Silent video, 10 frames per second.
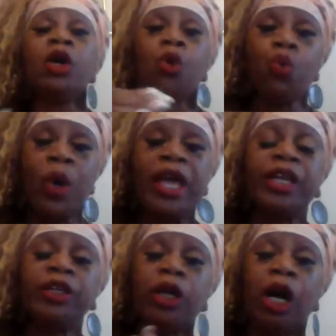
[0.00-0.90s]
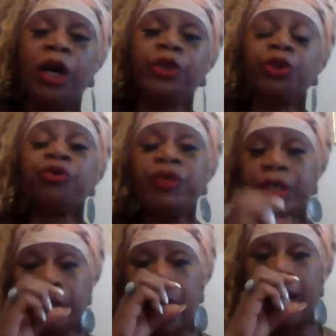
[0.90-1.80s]
when you
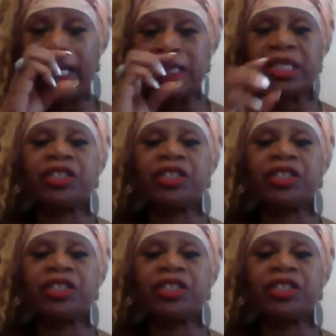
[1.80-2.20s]
realize